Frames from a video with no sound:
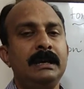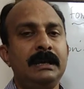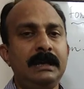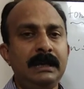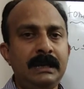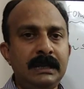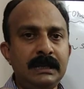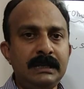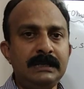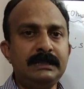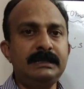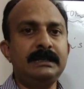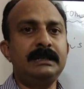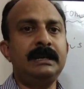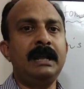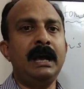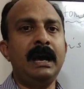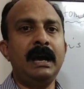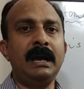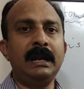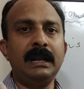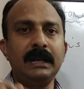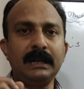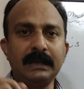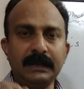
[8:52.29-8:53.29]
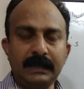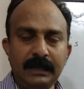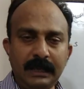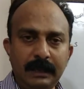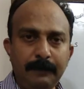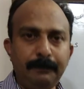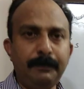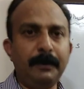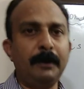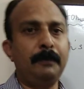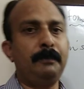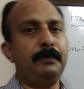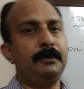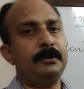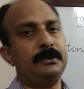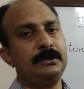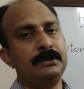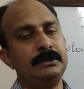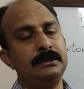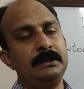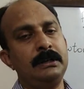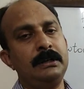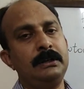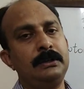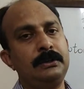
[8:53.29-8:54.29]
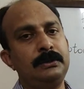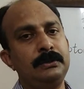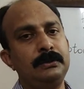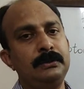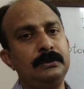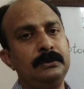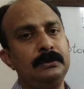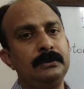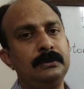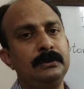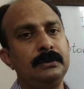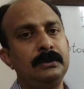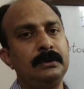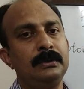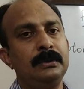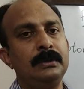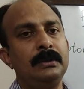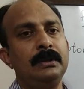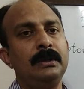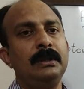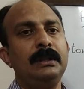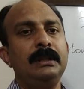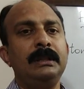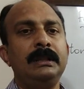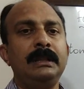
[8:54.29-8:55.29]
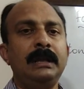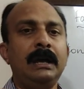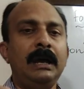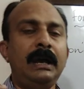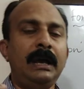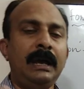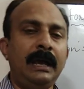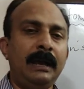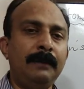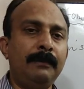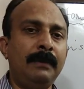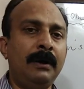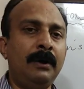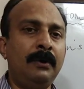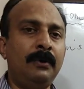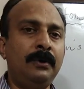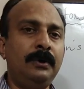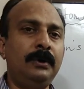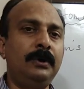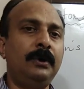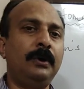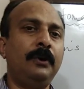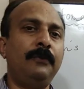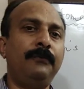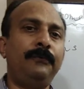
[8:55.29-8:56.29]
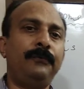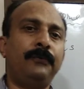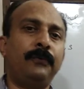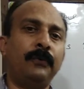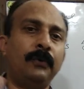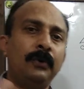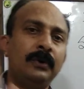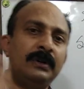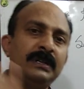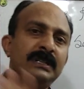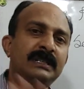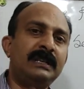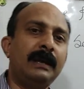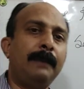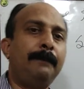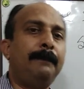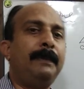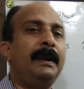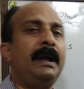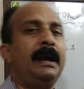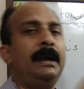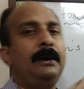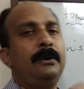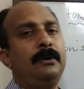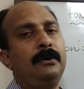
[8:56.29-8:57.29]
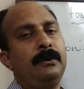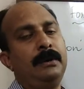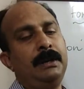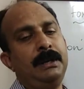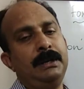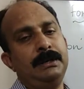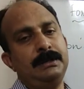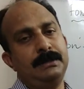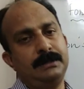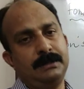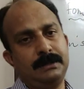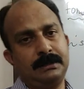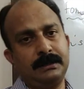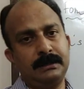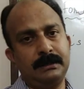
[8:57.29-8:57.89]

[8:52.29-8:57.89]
is directly proportional to the amount of force applied on it.